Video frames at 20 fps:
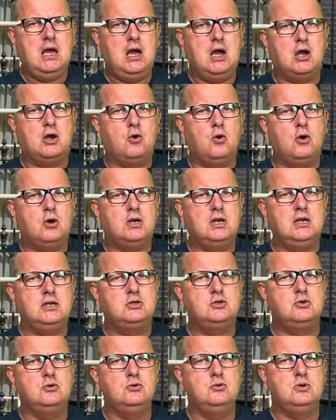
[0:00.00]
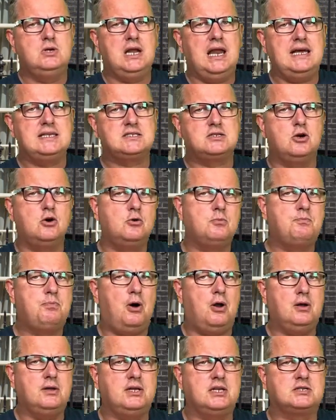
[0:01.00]
According to Glasgow
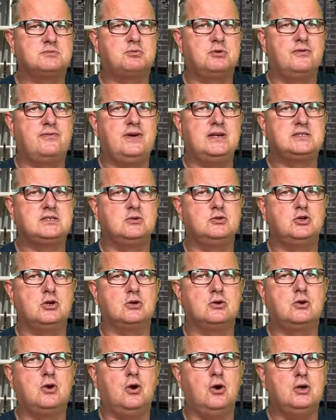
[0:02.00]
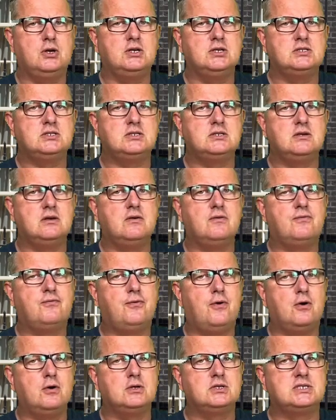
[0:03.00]
politics professor John Curtis,
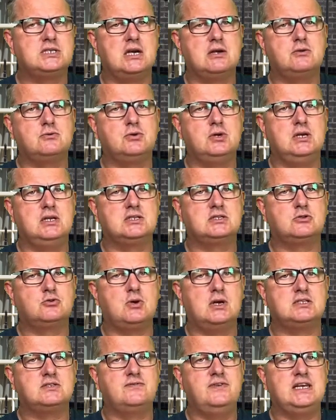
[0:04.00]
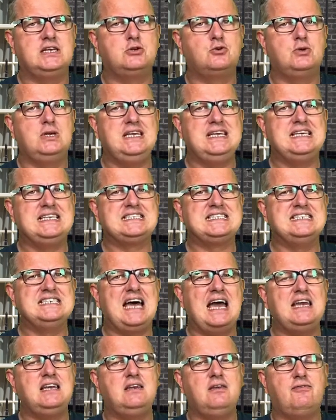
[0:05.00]
Foreign Secretary Liz Truss' victory is
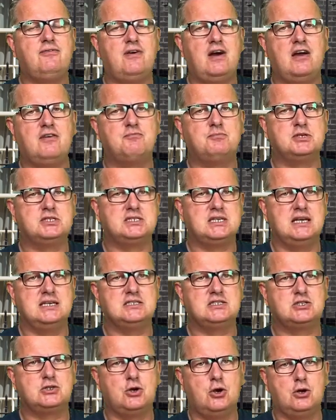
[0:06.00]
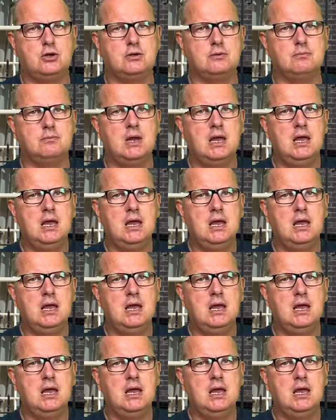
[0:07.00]
95% certain.